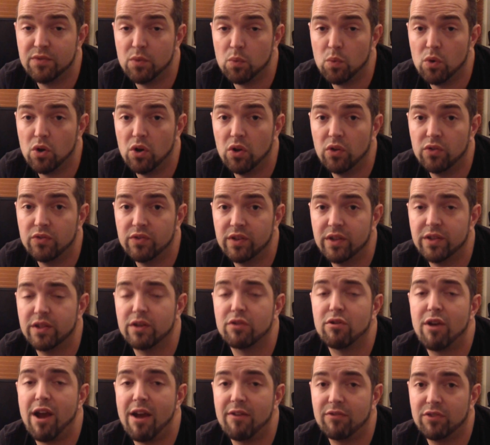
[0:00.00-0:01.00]
the world, so the
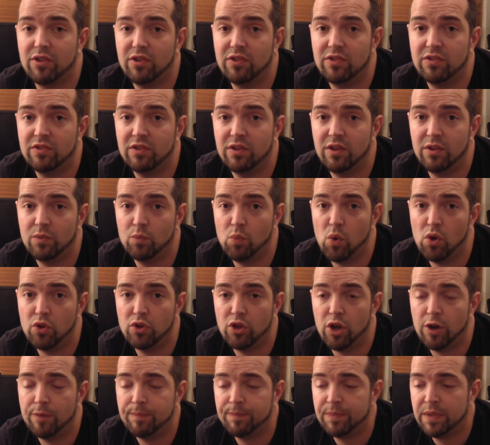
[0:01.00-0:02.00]
crafters and
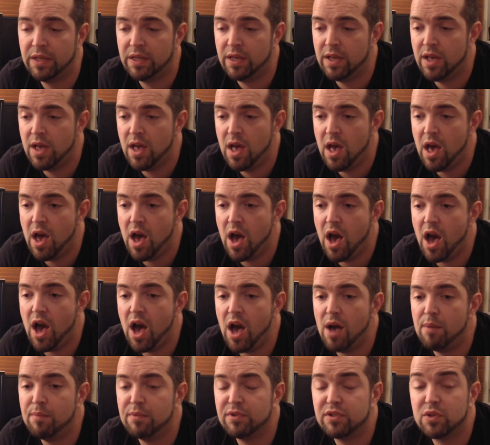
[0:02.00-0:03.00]
whatnot.
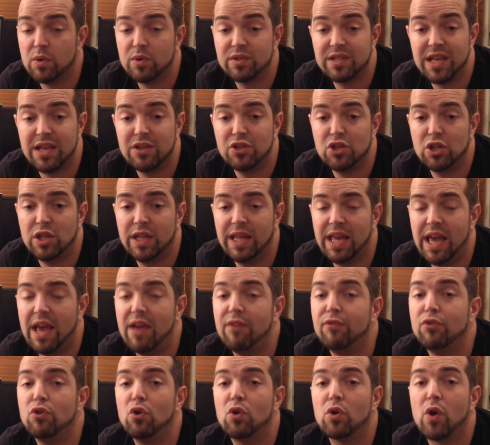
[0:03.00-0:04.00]
So essentially,
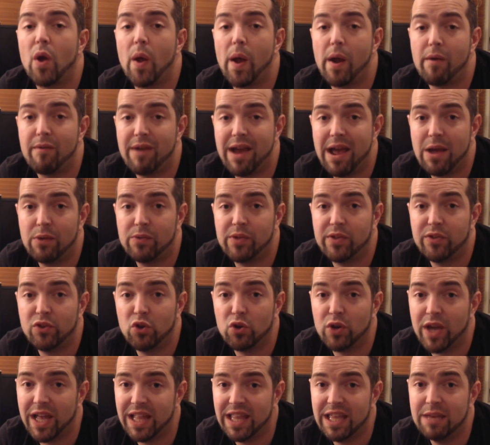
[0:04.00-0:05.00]
if you're going around and
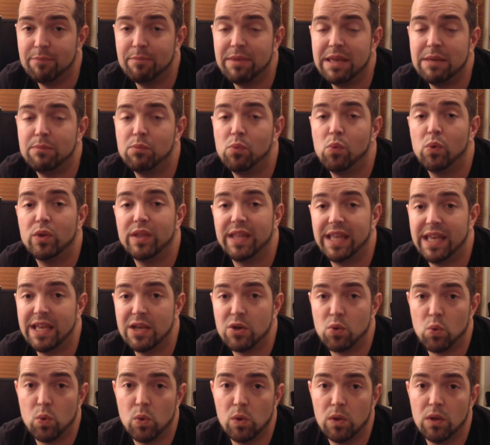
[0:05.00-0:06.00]
you're killing people with
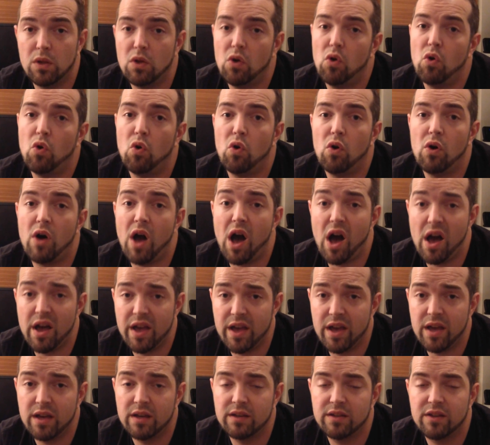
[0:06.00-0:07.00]
equal or
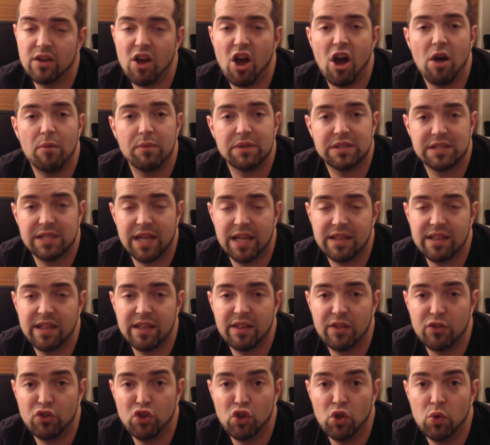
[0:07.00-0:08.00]
higher karma
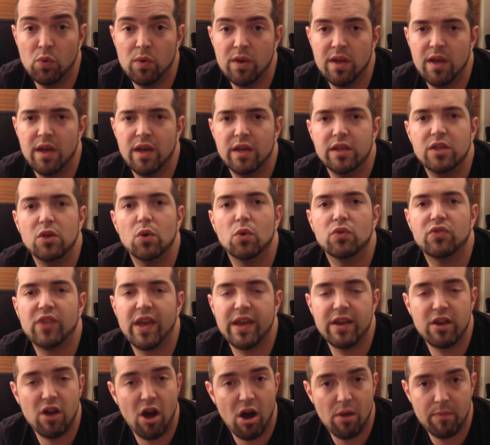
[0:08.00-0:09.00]
standing than you, you'll
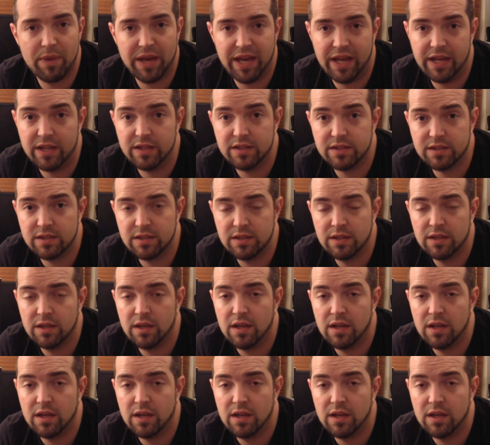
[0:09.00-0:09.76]
take karma hits.